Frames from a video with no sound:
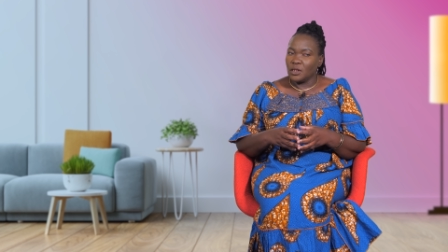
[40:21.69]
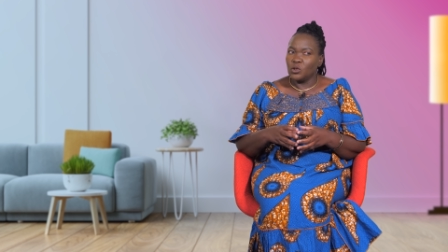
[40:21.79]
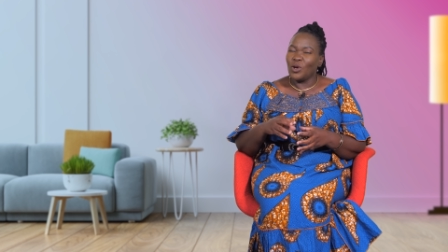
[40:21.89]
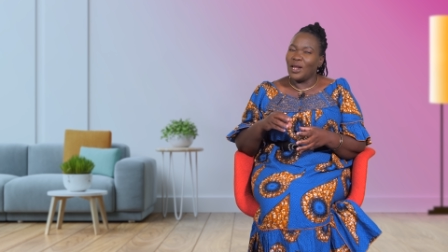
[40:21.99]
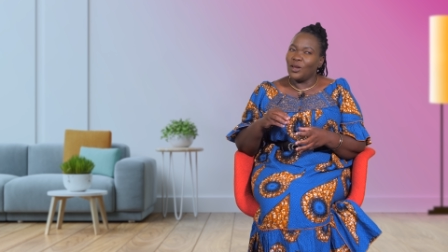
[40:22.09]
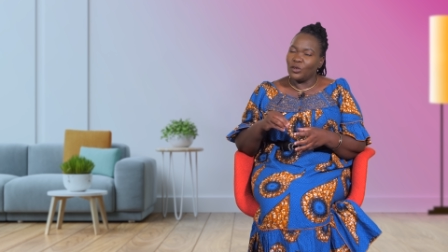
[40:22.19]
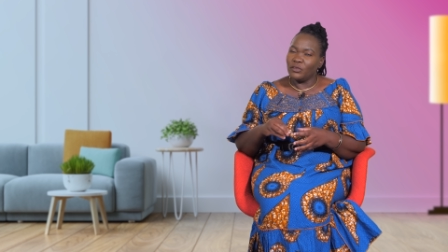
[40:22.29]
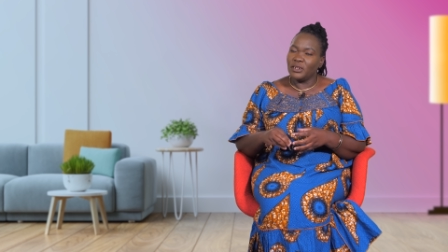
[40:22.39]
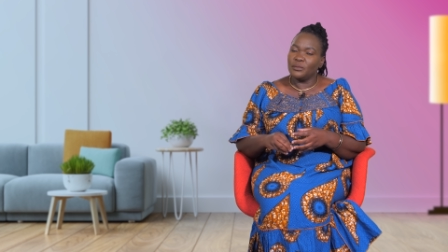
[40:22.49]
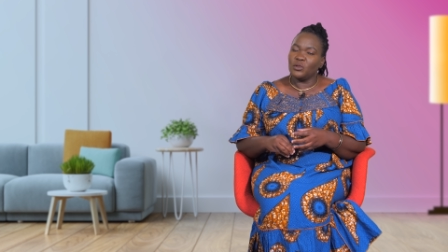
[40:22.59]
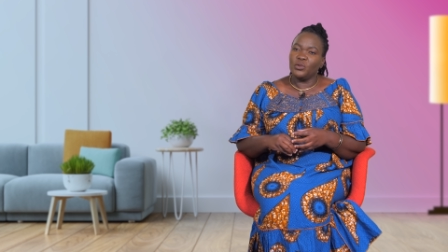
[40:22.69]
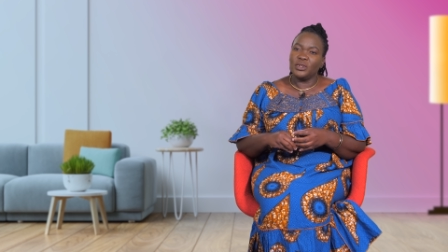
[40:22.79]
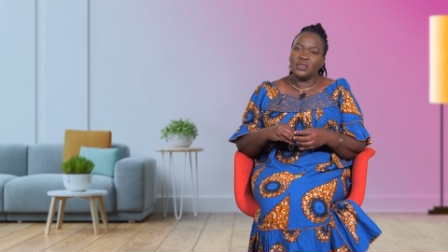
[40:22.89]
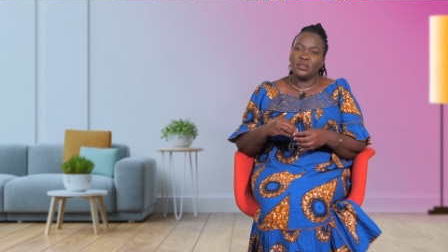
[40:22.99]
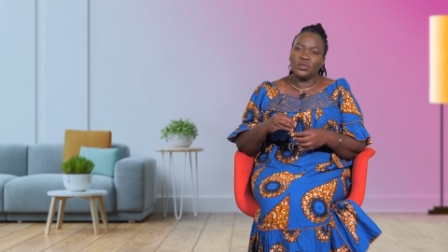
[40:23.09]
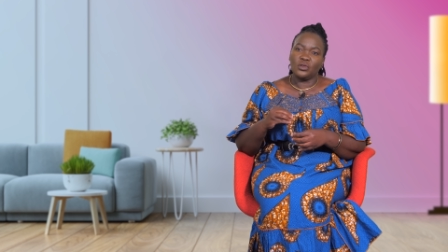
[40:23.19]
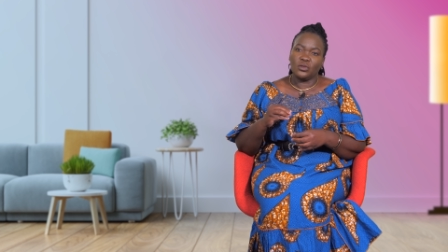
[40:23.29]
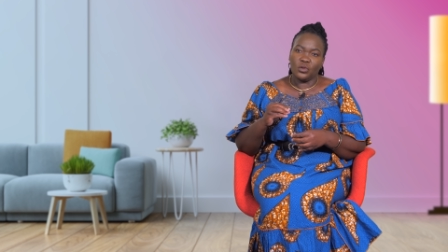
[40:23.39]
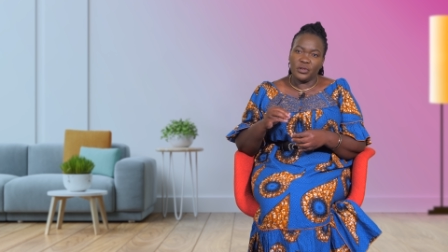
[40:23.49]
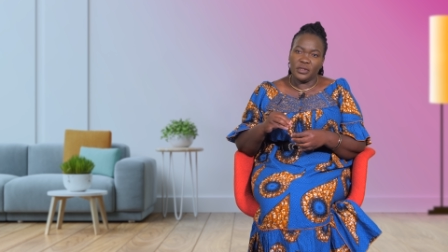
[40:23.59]
So a lot of times when we tell
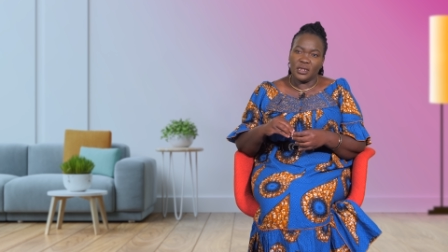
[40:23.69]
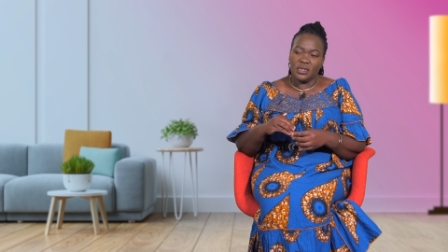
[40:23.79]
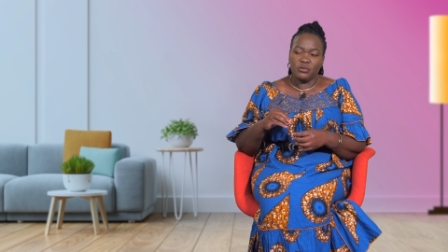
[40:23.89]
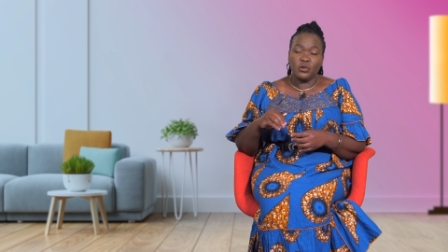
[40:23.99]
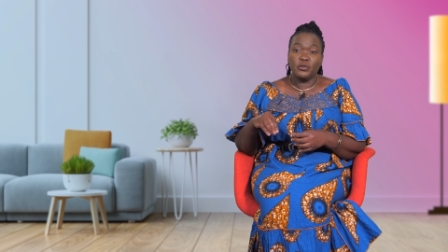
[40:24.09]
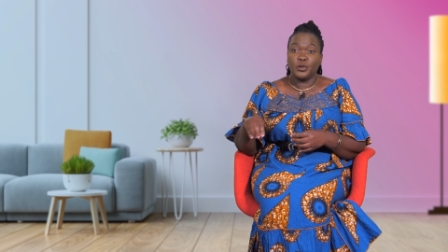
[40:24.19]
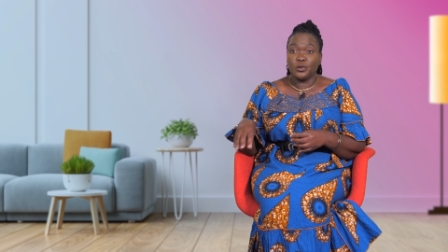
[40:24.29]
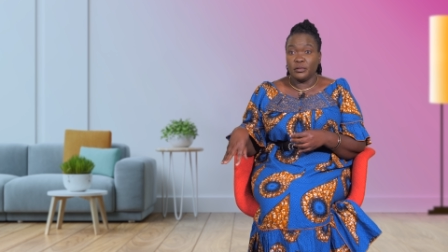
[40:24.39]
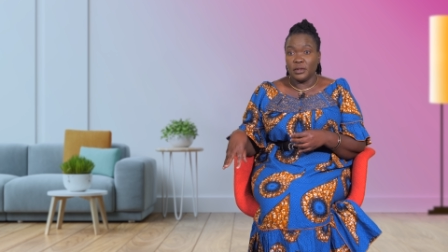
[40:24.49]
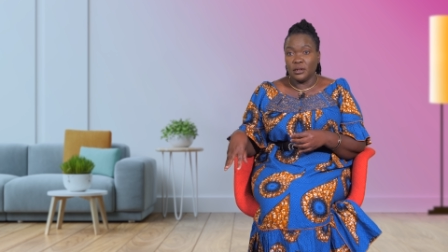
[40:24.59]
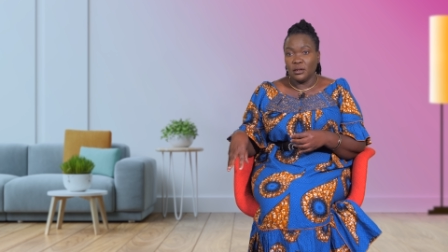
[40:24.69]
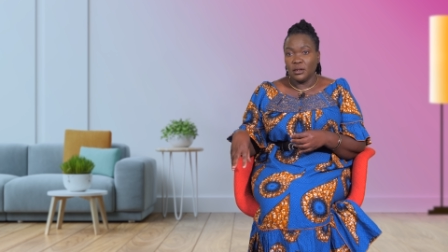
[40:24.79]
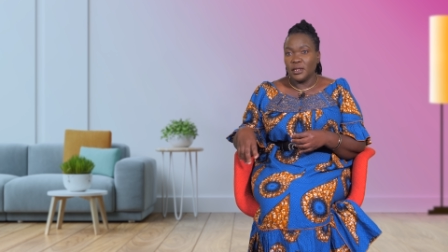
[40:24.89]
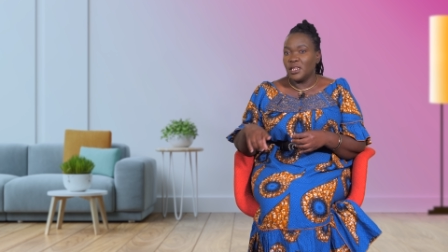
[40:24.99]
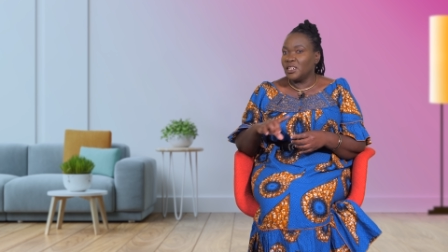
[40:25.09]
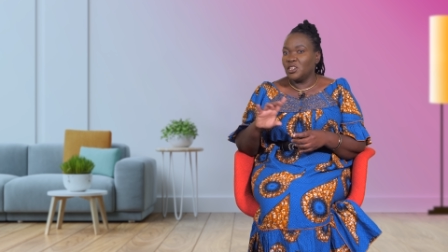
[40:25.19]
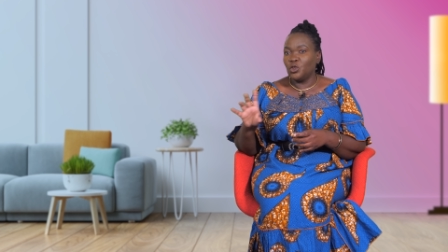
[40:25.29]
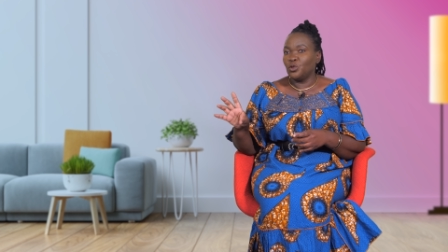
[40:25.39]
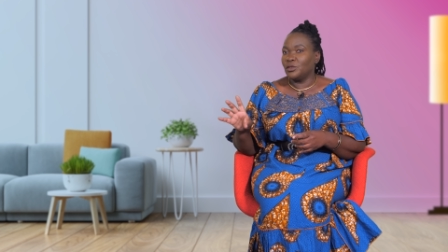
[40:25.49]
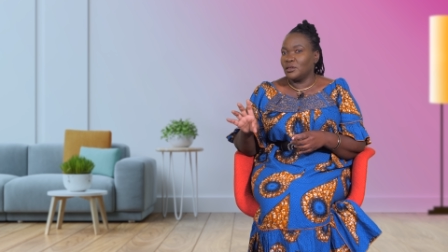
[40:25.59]
stories that involve children, they didn't
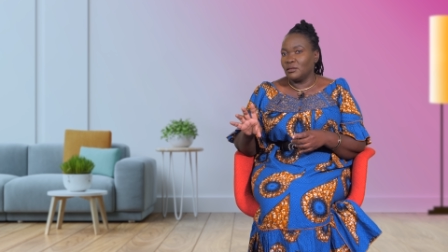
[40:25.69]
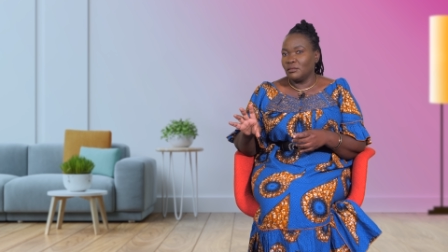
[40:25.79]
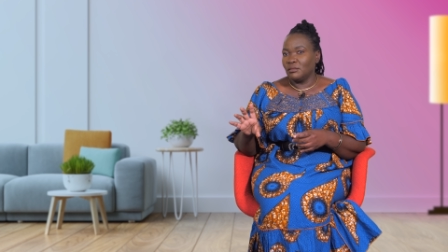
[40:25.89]
choose